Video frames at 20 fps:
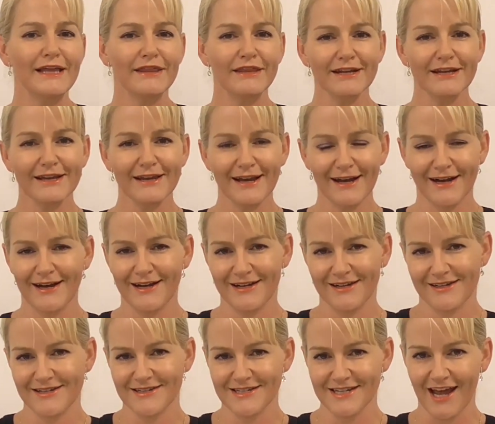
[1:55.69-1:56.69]
that it
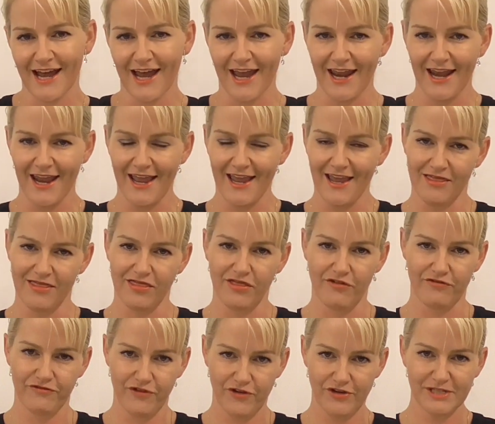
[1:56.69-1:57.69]
can't contain in
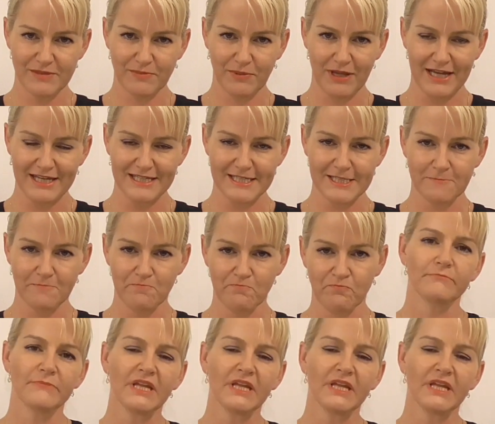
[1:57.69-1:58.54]
the first place.